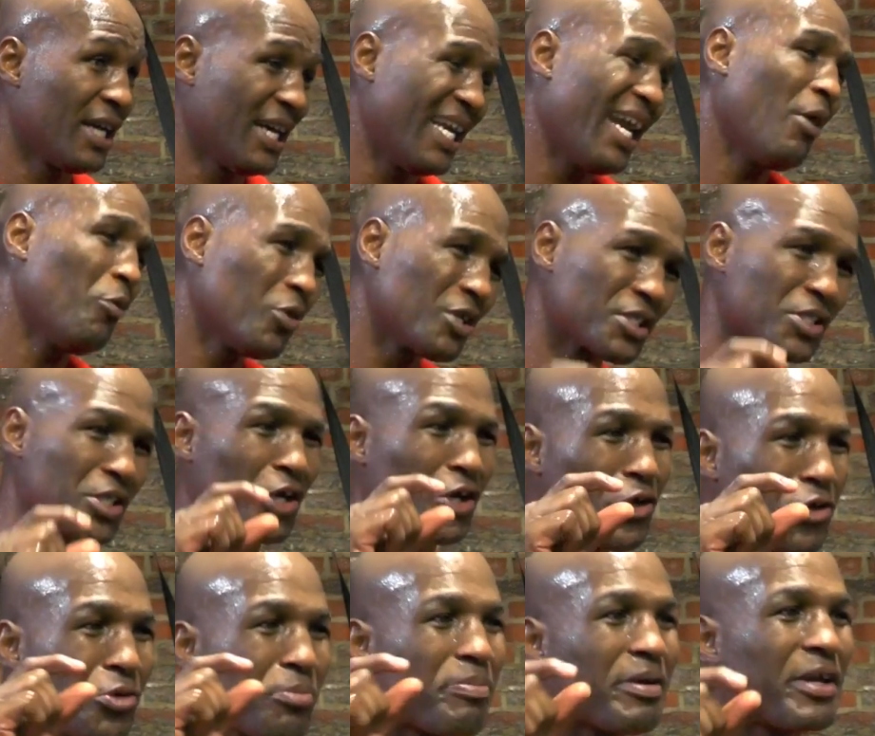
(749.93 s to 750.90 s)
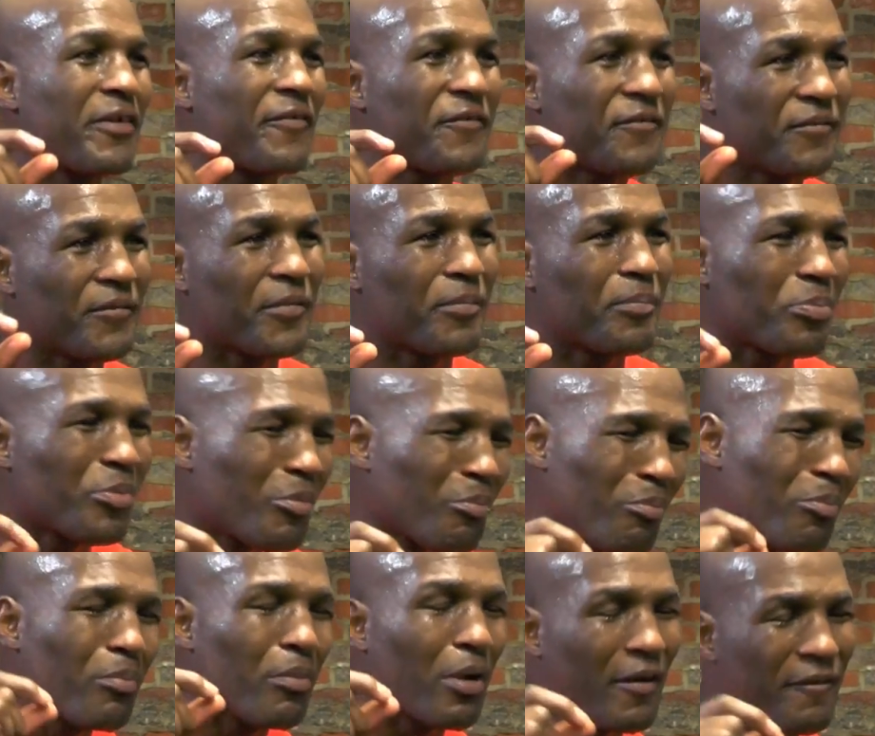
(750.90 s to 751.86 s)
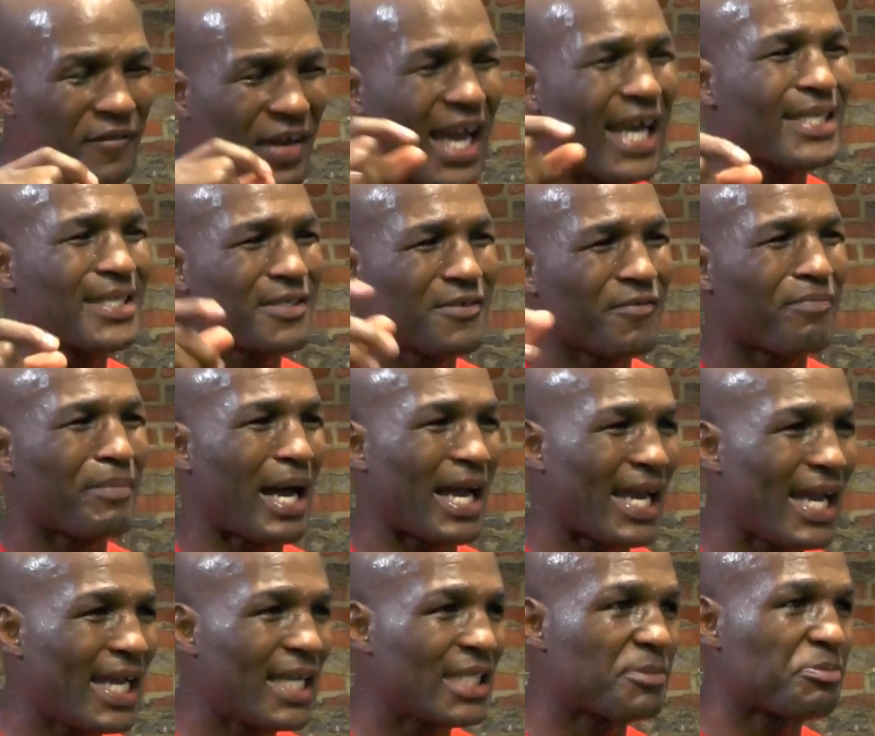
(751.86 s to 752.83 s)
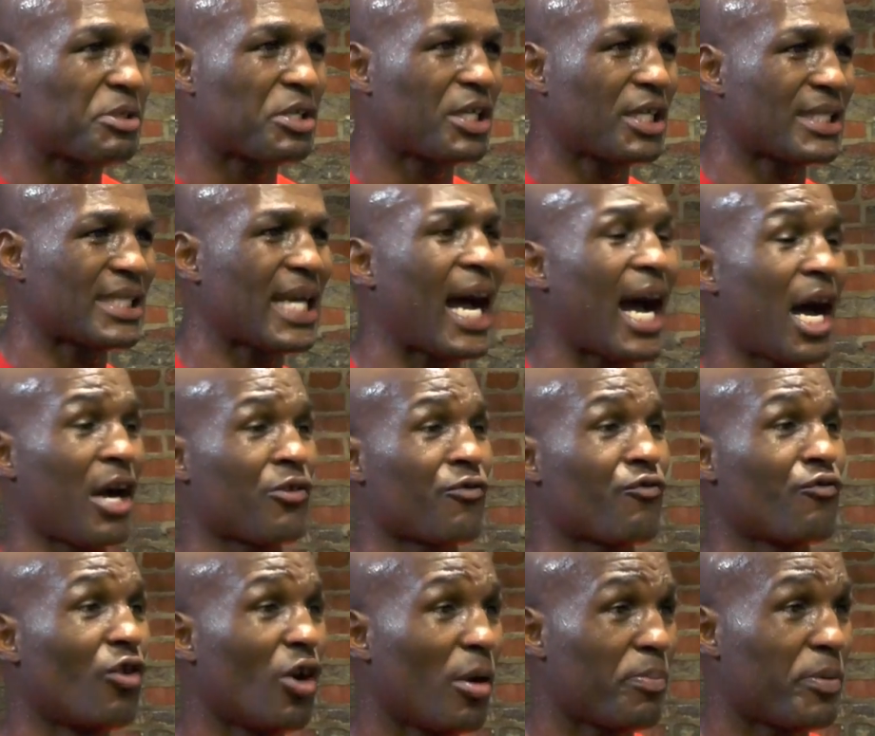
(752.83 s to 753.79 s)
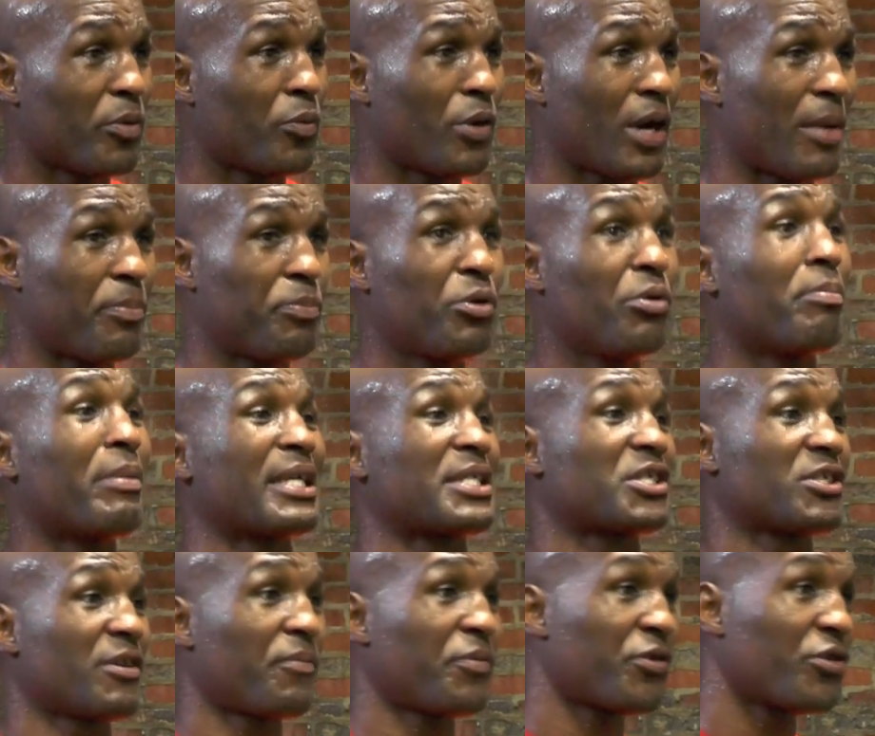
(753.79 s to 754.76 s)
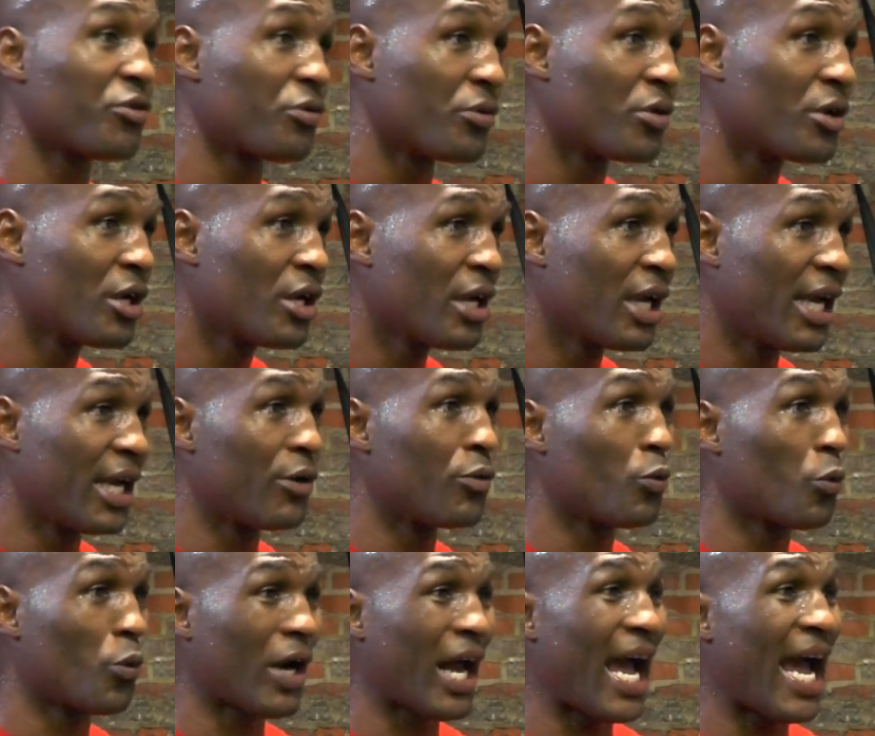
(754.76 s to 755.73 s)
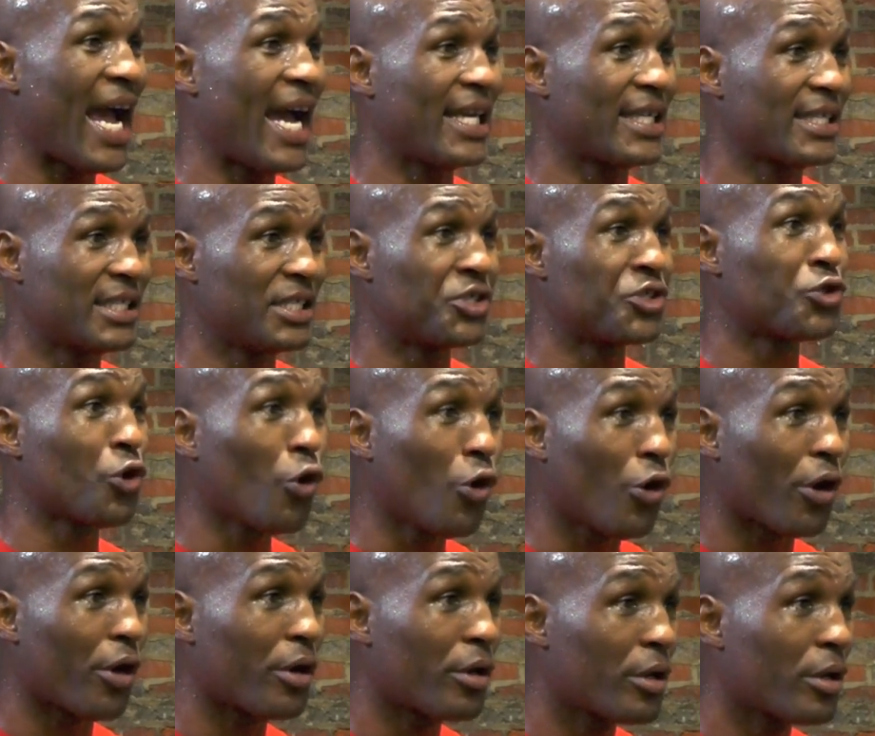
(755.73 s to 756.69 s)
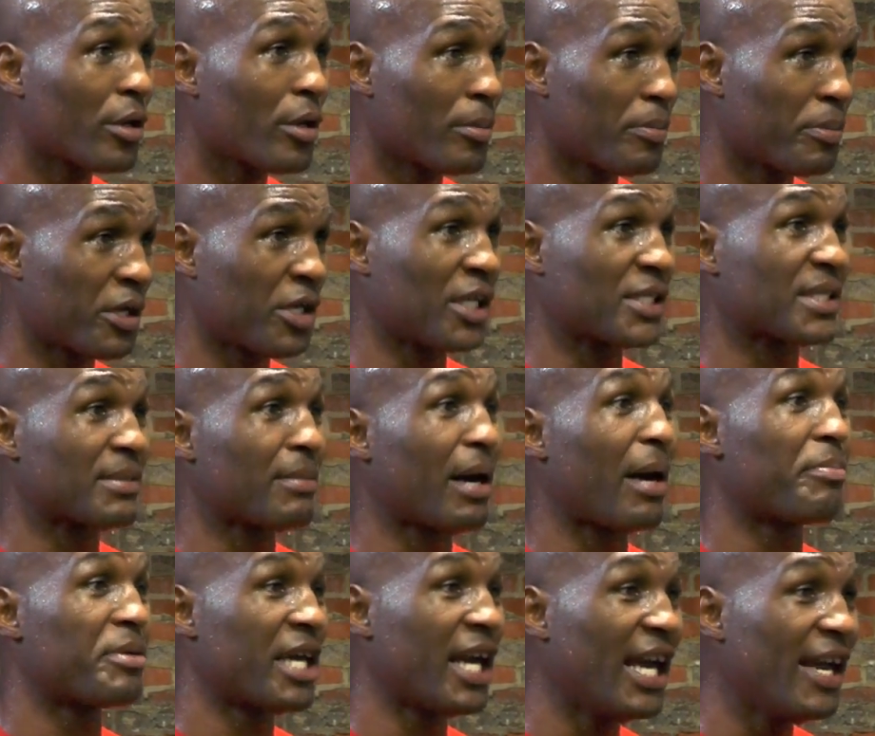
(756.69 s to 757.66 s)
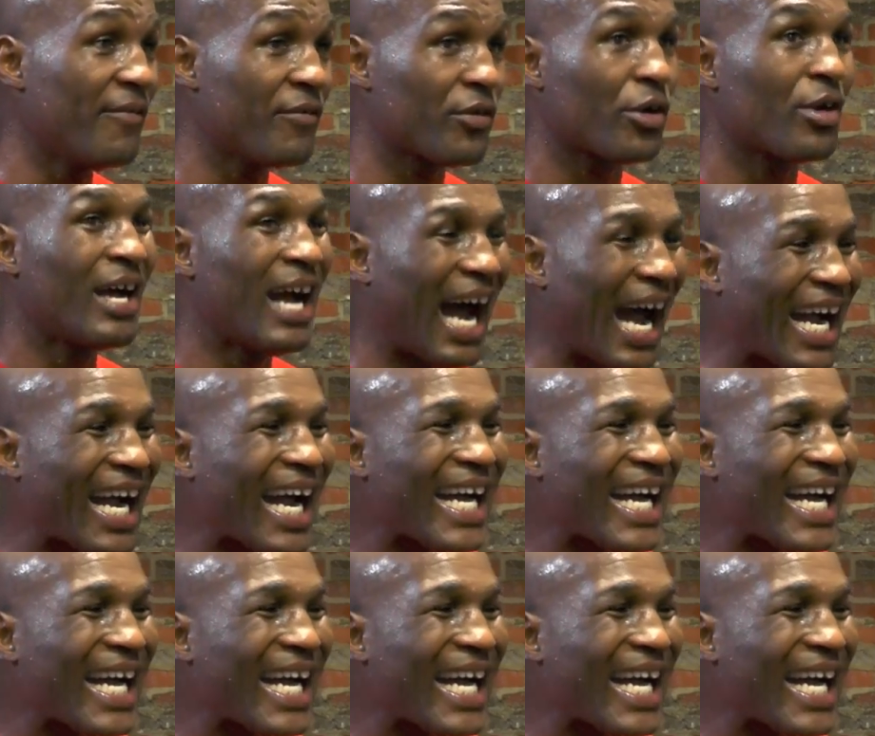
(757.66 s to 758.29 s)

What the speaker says: And I was a little bit advanced of my age because how I grew up and what I put myself through and what I had to endure because of my behavior. I